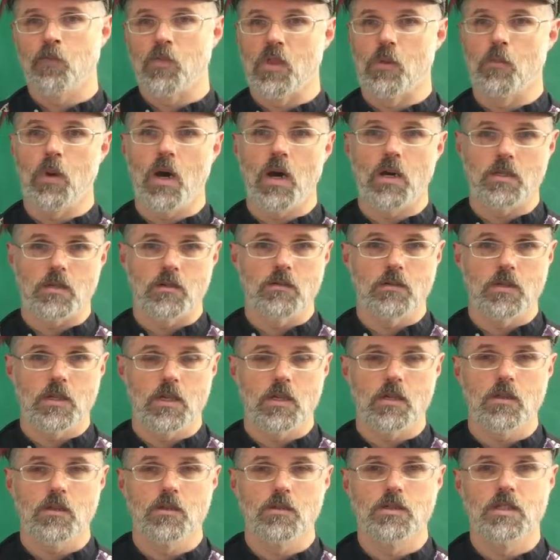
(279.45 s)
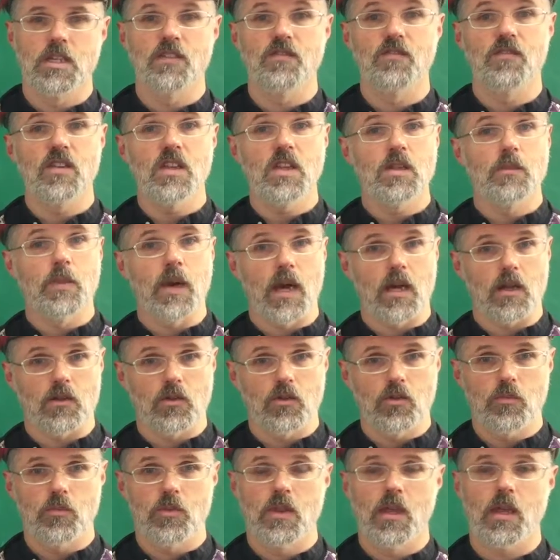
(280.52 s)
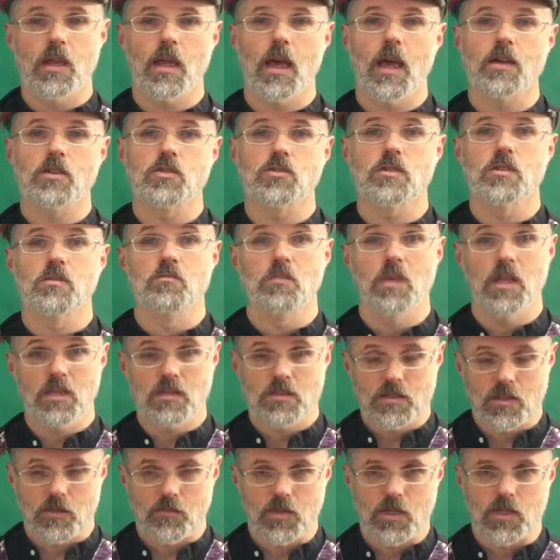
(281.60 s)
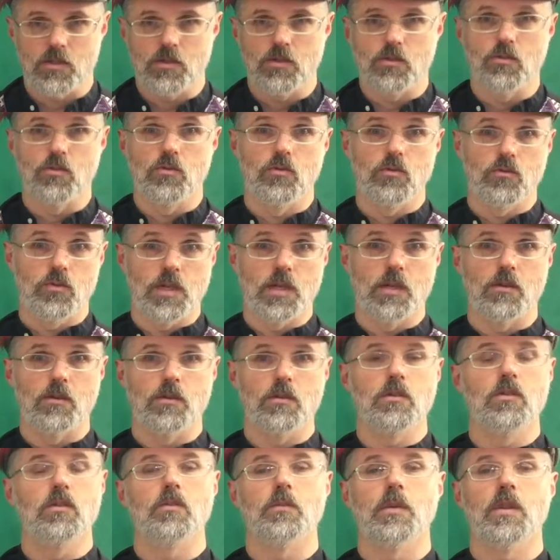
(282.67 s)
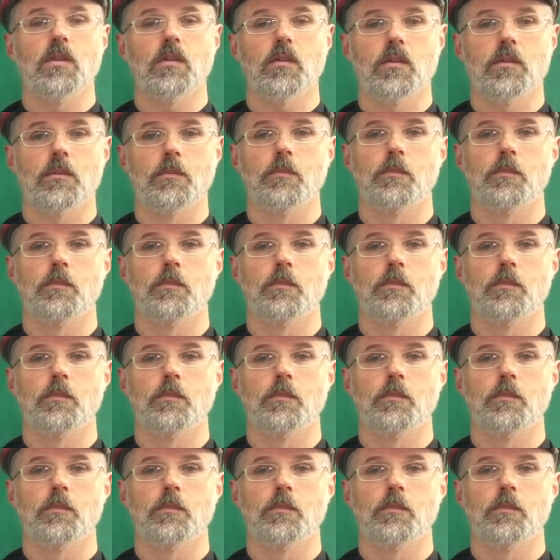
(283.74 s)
The model includes a feedback loop that actually means something to real humans.